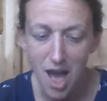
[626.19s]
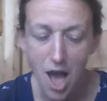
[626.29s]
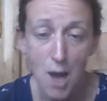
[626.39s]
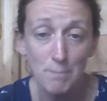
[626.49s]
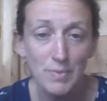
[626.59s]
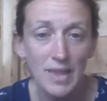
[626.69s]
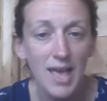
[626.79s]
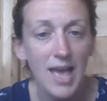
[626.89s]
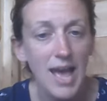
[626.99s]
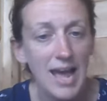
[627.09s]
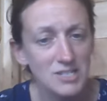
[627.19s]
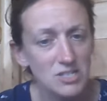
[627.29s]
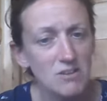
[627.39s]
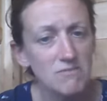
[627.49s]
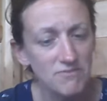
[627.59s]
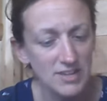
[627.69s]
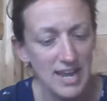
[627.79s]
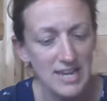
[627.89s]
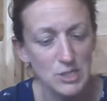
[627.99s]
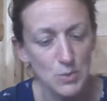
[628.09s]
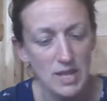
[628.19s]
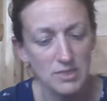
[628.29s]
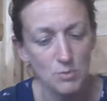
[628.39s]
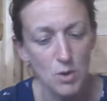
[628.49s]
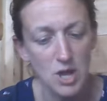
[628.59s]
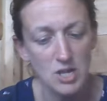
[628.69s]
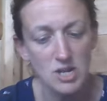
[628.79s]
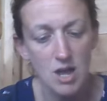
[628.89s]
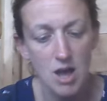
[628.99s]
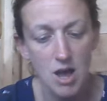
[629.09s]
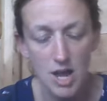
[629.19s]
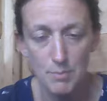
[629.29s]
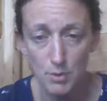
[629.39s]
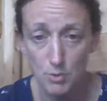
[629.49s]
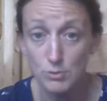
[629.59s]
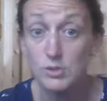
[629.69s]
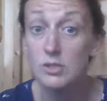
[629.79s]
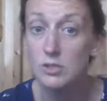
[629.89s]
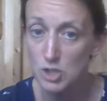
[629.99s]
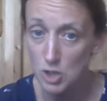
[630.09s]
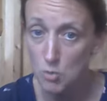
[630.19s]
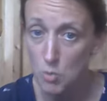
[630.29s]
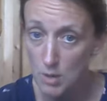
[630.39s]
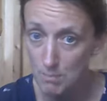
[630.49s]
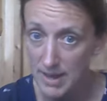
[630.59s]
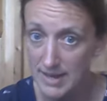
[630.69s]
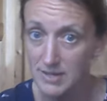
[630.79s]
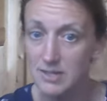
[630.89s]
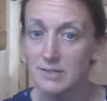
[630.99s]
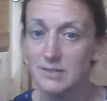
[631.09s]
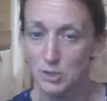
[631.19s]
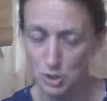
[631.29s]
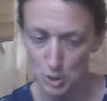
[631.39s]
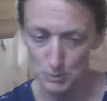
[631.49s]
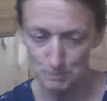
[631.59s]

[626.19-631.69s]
And don't forget to add the word hypocaust to your word bank too.